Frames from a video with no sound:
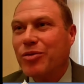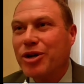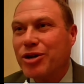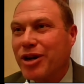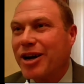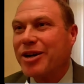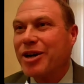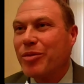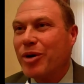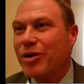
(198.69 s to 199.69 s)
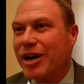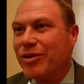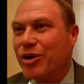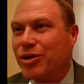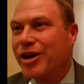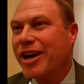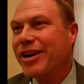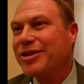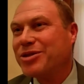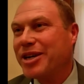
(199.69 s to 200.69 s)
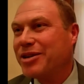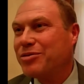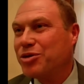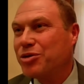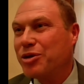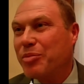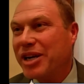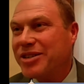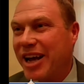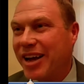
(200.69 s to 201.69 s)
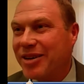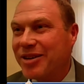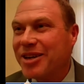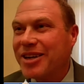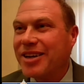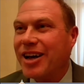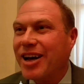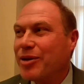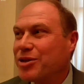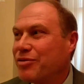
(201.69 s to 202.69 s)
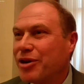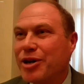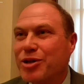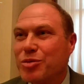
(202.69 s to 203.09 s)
it's when you're talking about, and we look at it, say the Big Ten,